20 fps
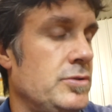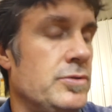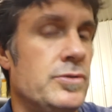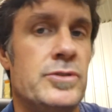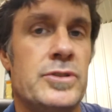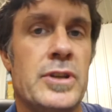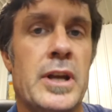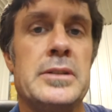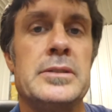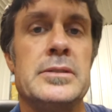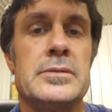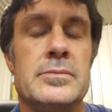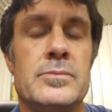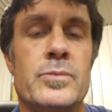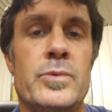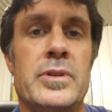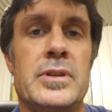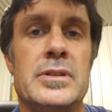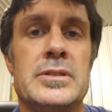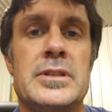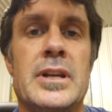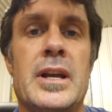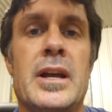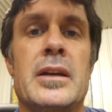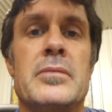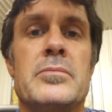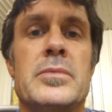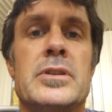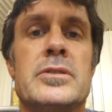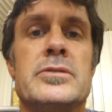sudden with this
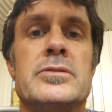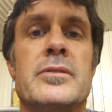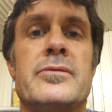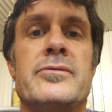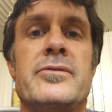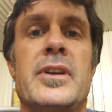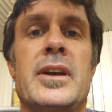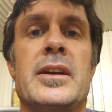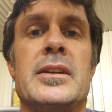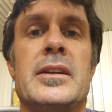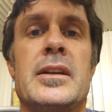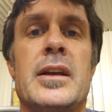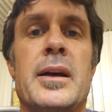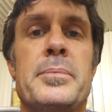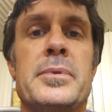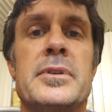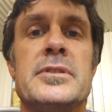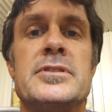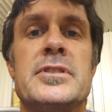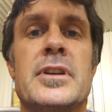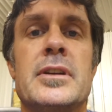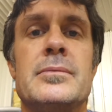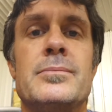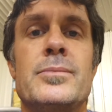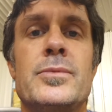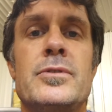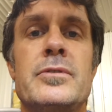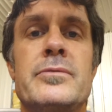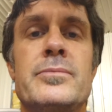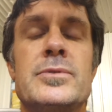arm, because I found a couple of
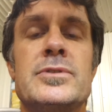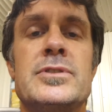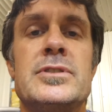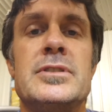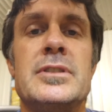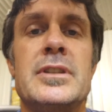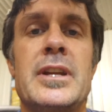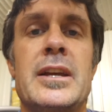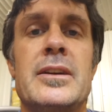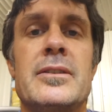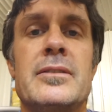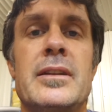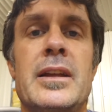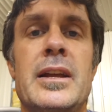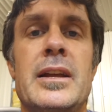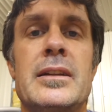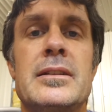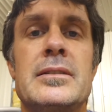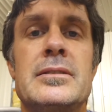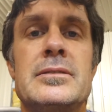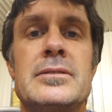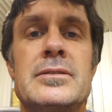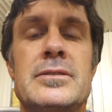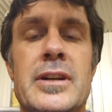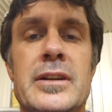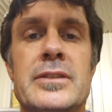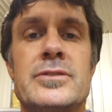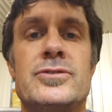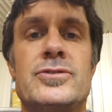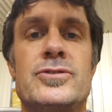sudden movements now and then
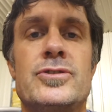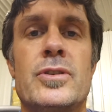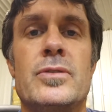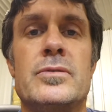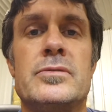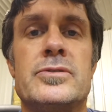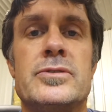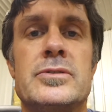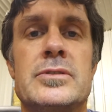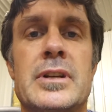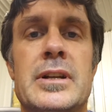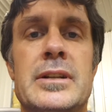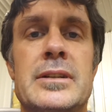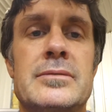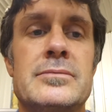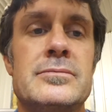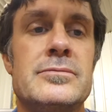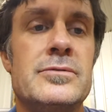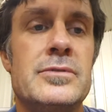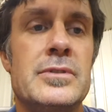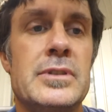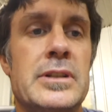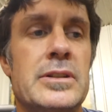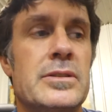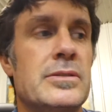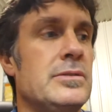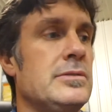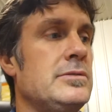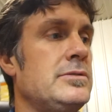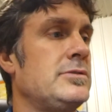does jolt it, and it really
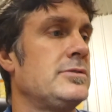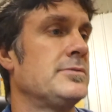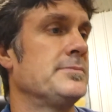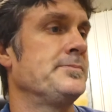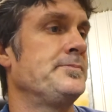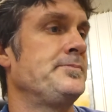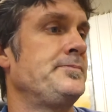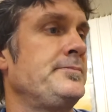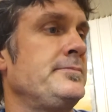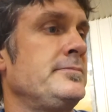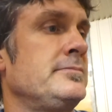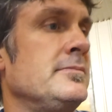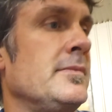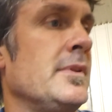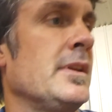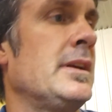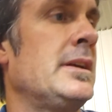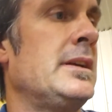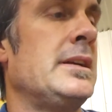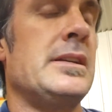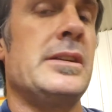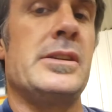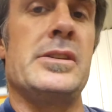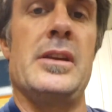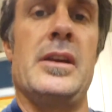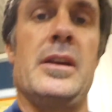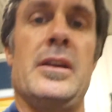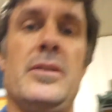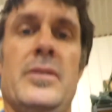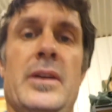hurts.
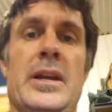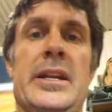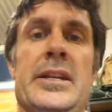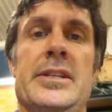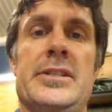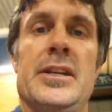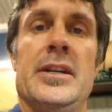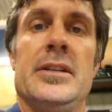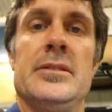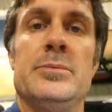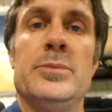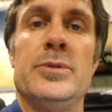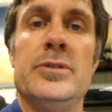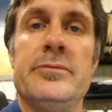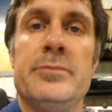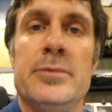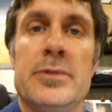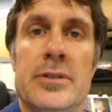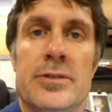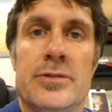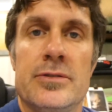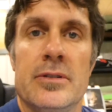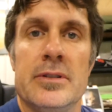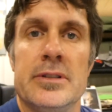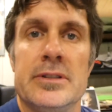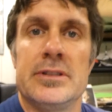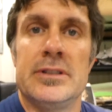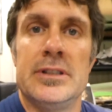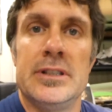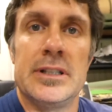So any sudden movement I try
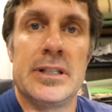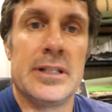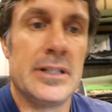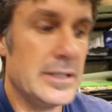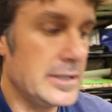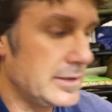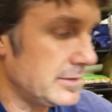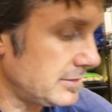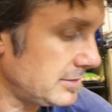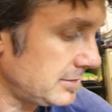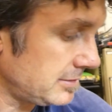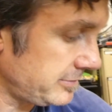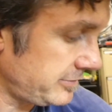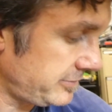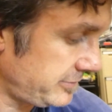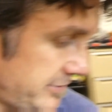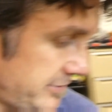to steer clear of.